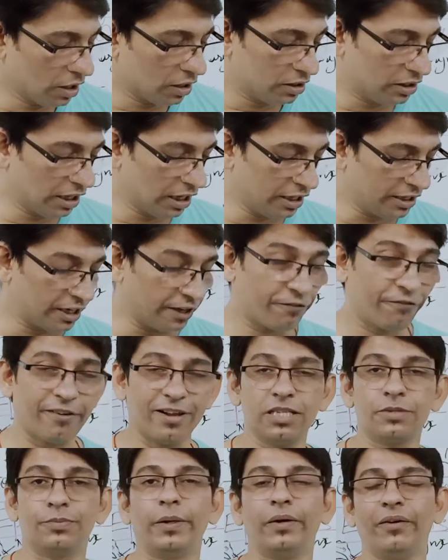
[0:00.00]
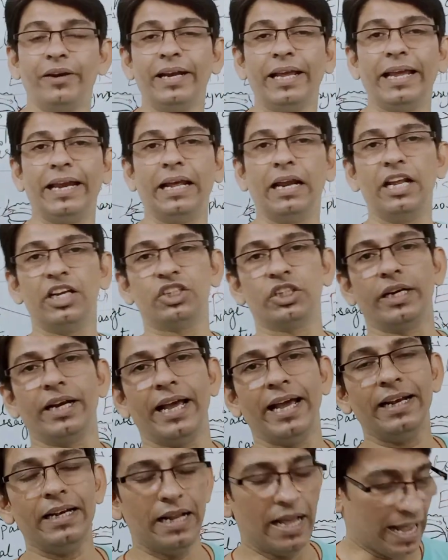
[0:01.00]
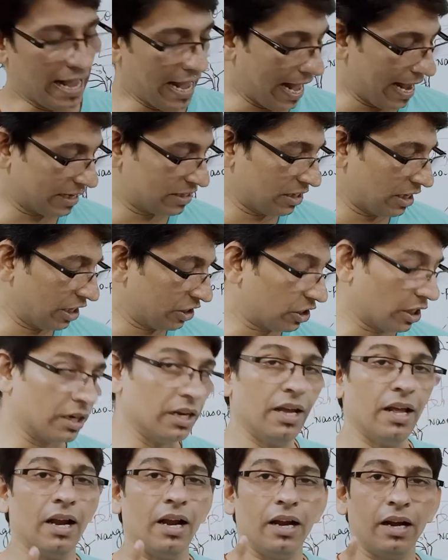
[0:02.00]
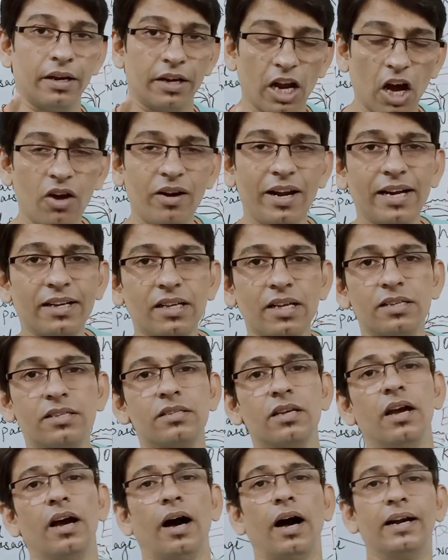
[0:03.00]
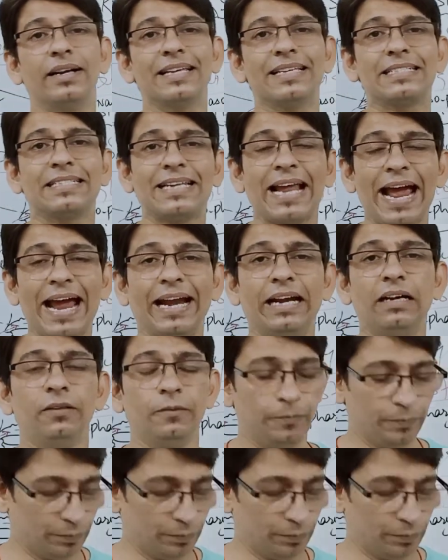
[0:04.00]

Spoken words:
the difference between inhalation and exhalation. Now let us understand